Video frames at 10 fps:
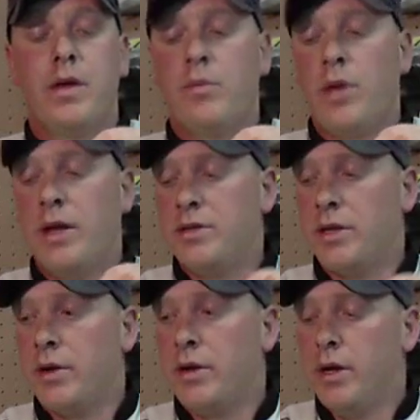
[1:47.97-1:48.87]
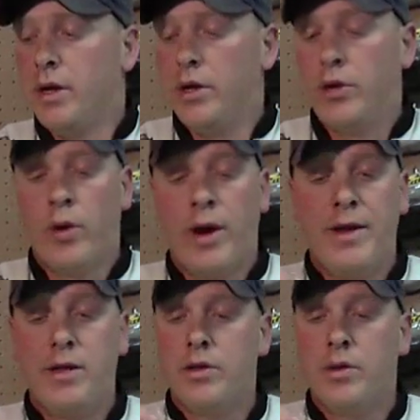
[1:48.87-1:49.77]
blades here.
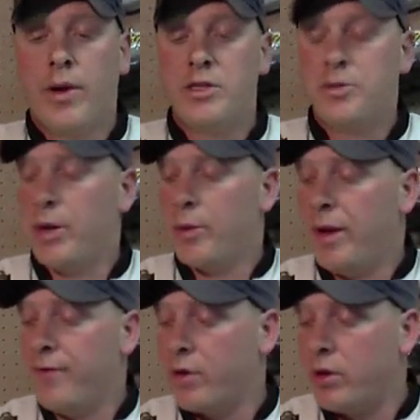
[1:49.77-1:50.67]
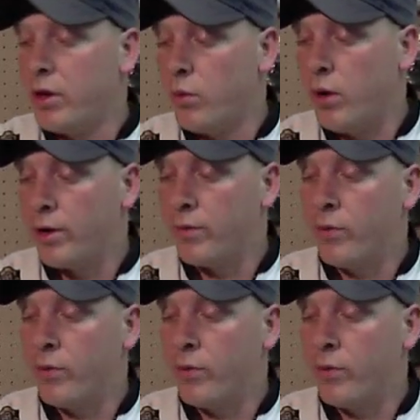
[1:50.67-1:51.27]
Great spinner bait for clear water.